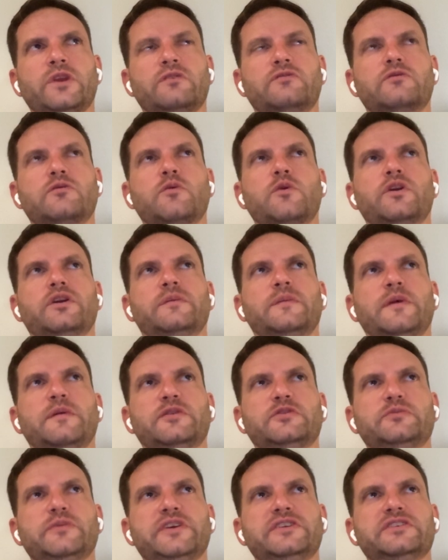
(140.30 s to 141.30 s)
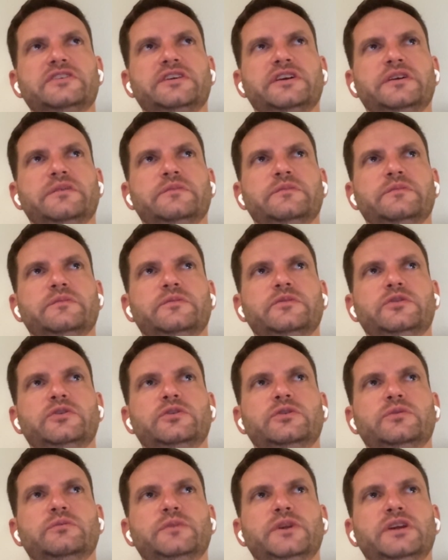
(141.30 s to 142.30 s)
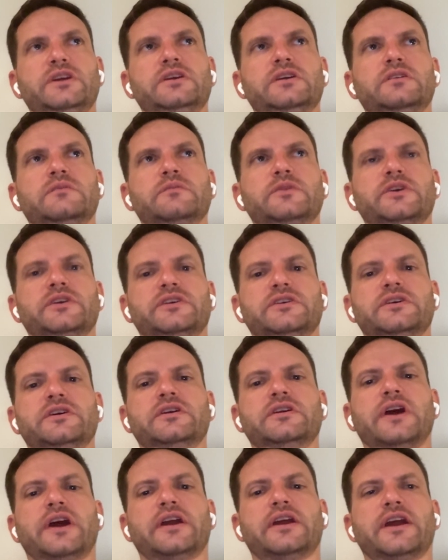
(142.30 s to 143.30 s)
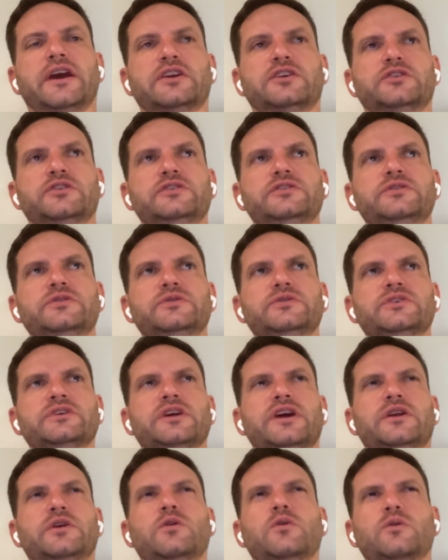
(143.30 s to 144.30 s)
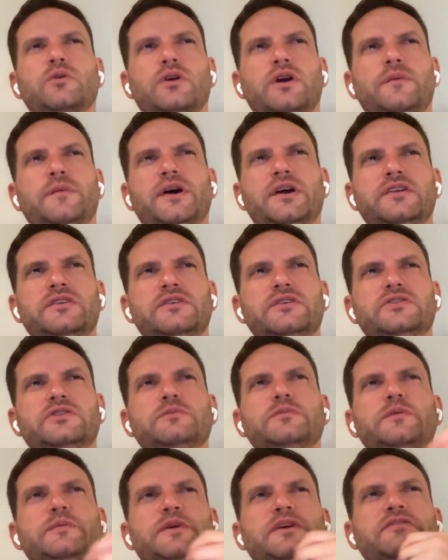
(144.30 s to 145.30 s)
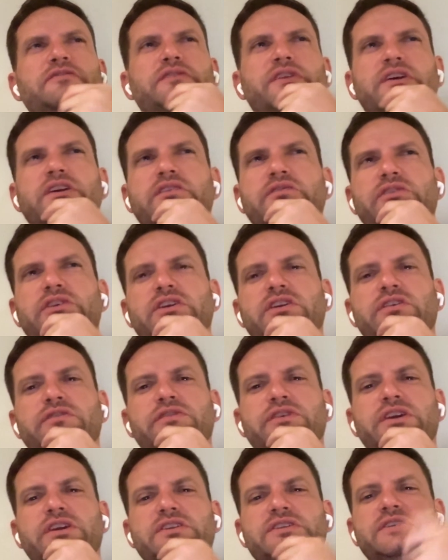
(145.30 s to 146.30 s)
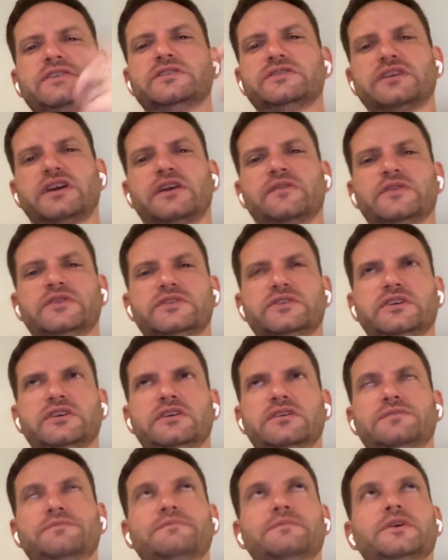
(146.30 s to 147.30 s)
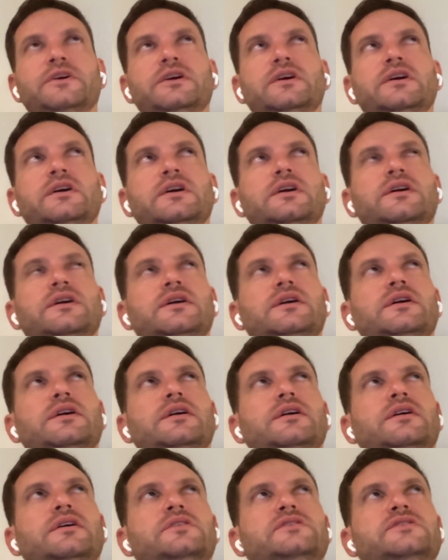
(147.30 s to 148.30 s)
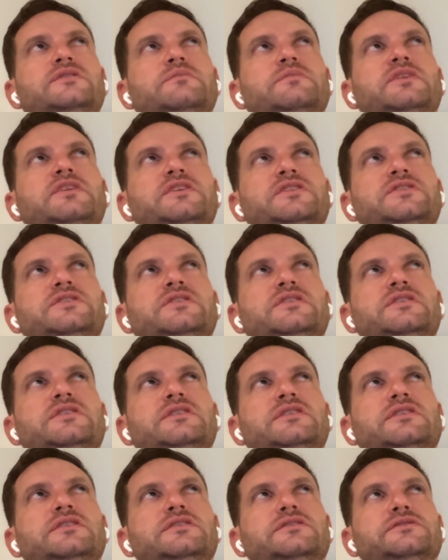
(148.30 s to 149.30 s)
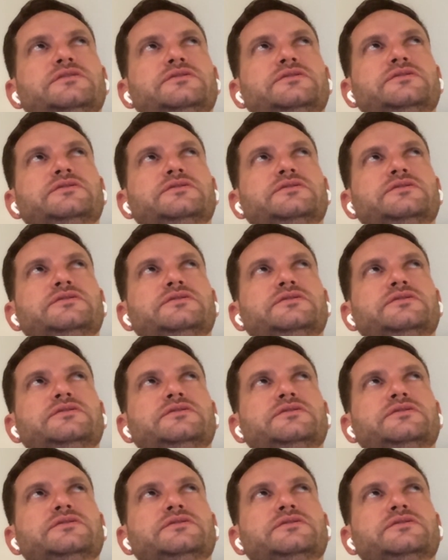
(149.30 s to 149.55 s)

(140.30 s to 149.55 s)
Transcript: for what I remember Space Claim being, but I can actually use it. I'm not a super big fan of the interface. It doesn't have the same simplicity of